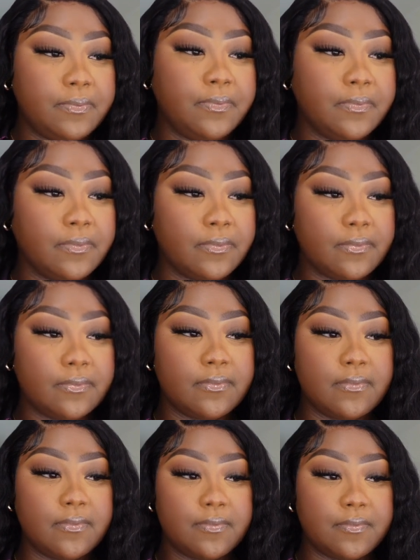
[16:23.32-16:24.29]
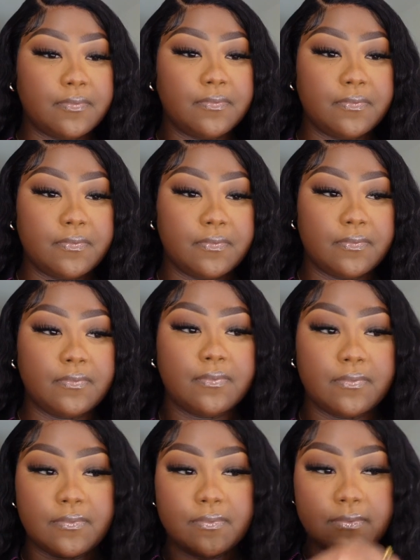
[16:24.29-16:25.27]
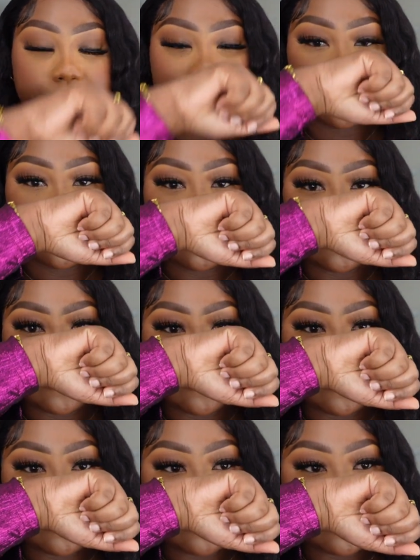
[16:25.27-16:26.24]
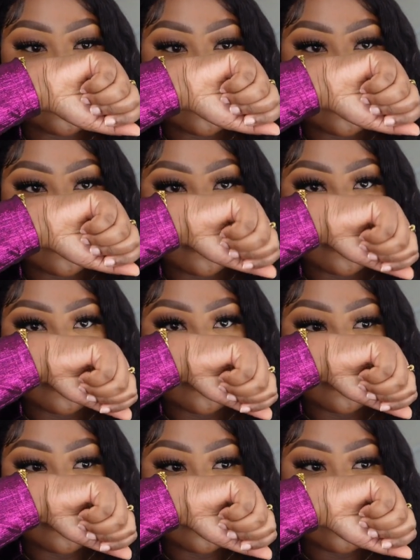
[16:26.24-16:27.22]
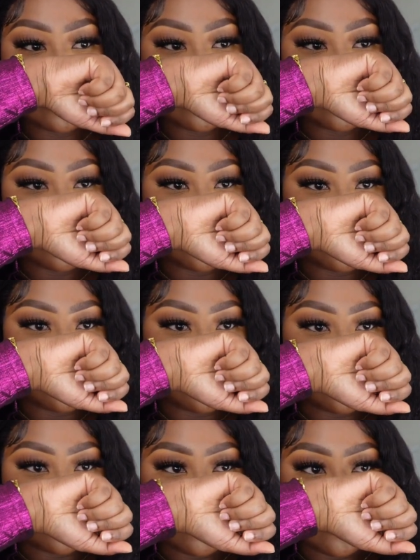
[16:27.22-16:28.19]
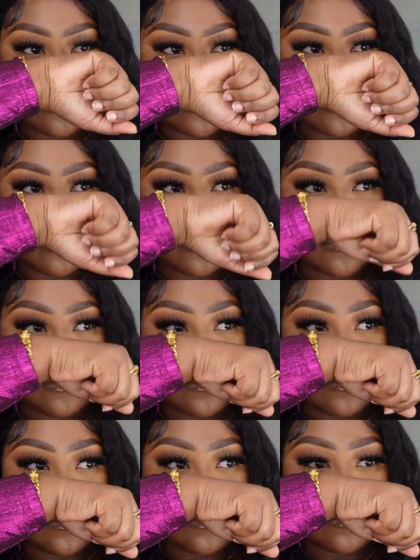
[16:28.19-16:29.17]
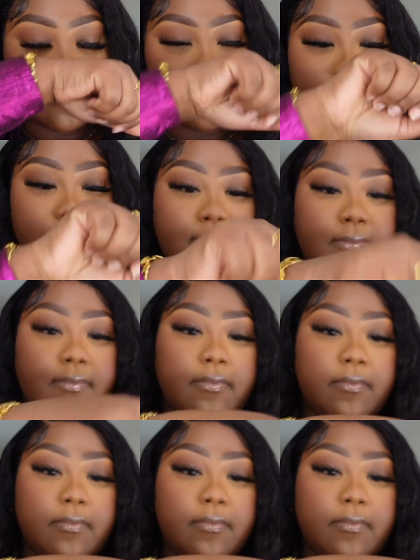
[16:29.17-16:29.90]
(silence)